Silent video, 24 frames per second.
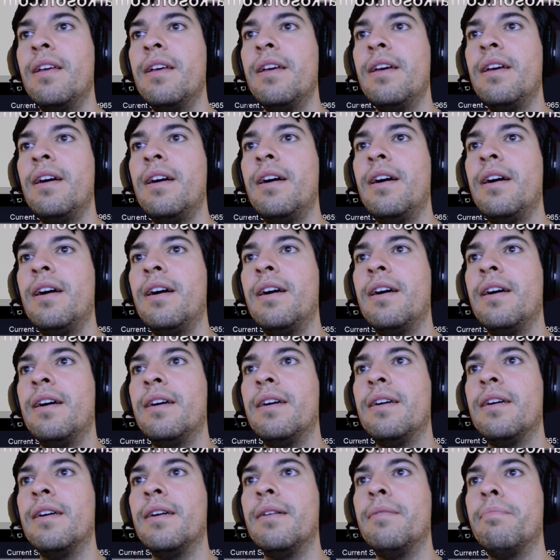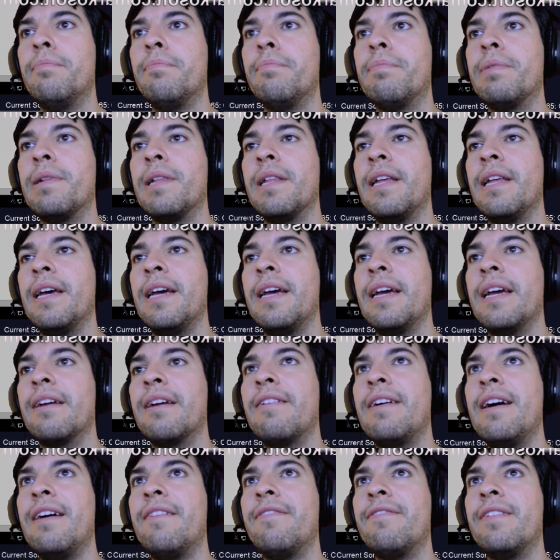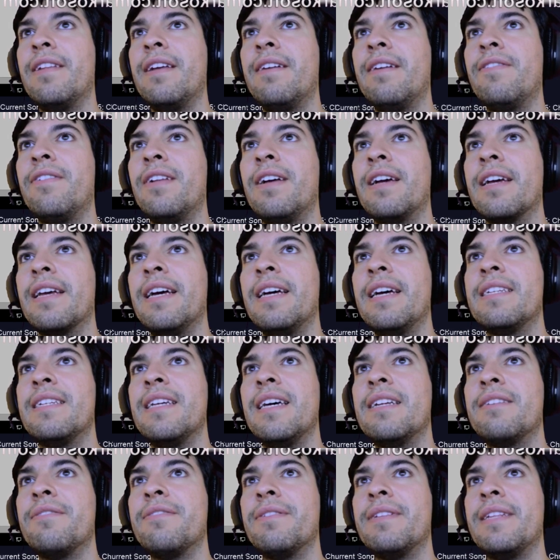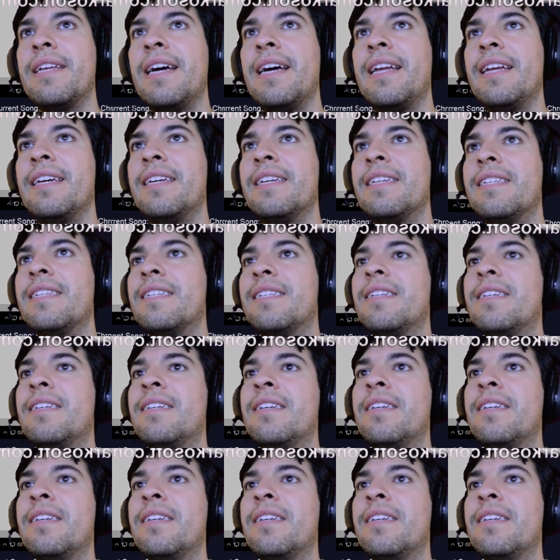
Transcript: playing graph level, I guess that's what that is.